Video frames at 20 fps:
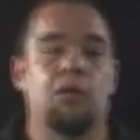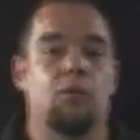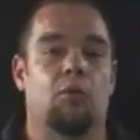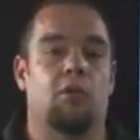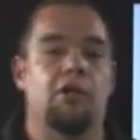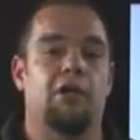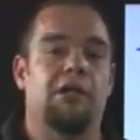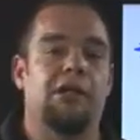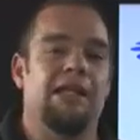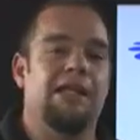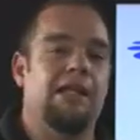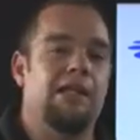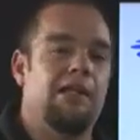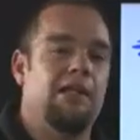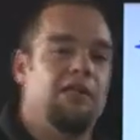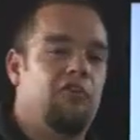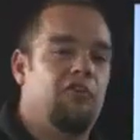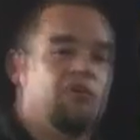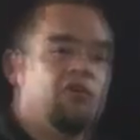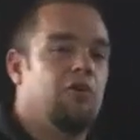we're going to get
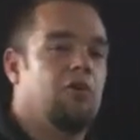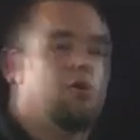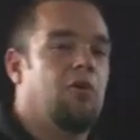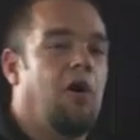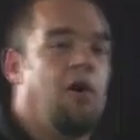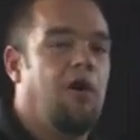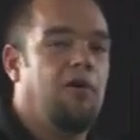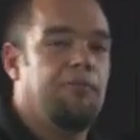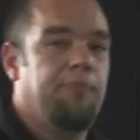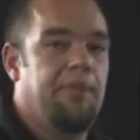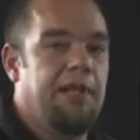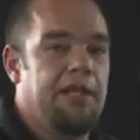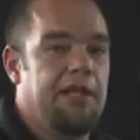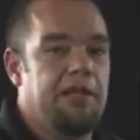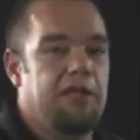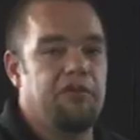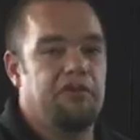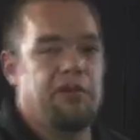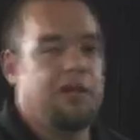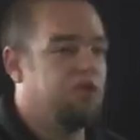into
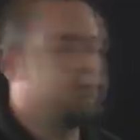off-page